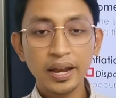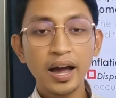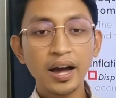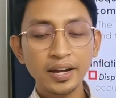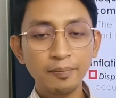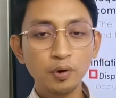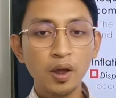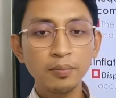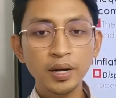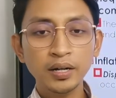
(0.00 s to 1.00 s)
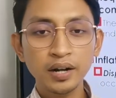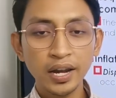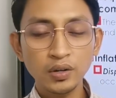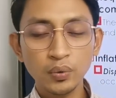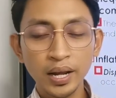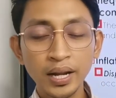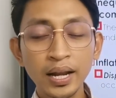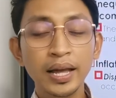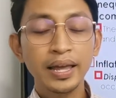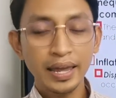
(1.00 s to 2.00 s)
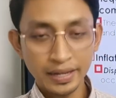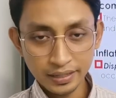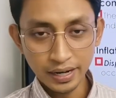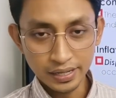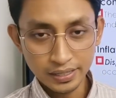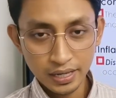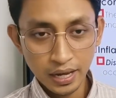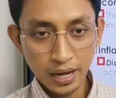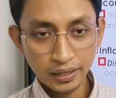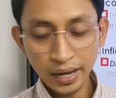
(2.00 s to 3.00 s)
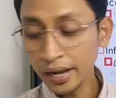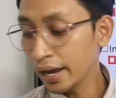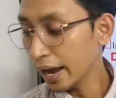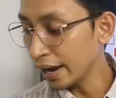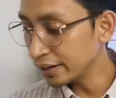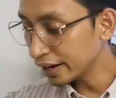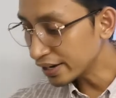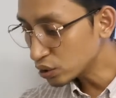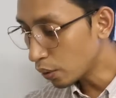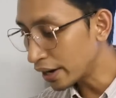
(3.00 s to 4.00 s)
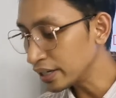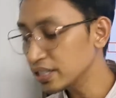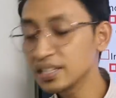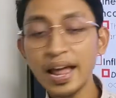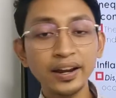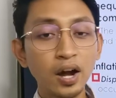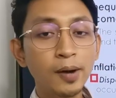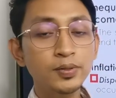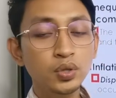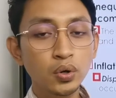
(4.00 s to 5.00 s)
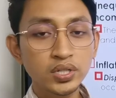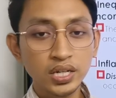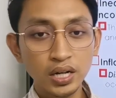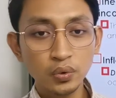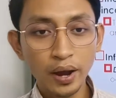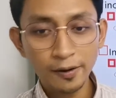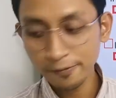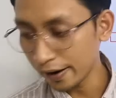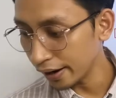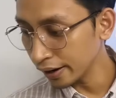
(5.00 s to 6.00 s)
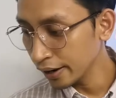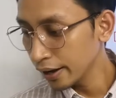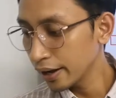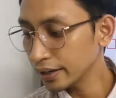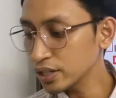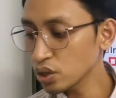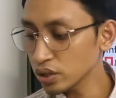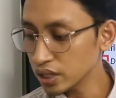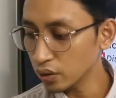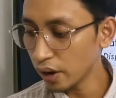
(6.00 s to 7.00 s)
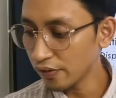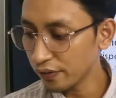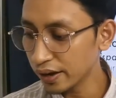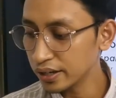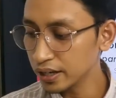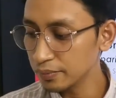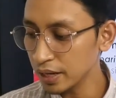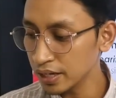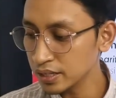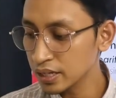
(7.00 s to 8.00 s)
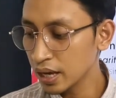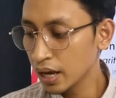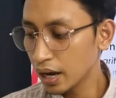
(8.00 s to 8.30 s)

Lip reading: then unemployment rate will increase. Okay, and next one is lack of social welfare. Okay, social welfare here means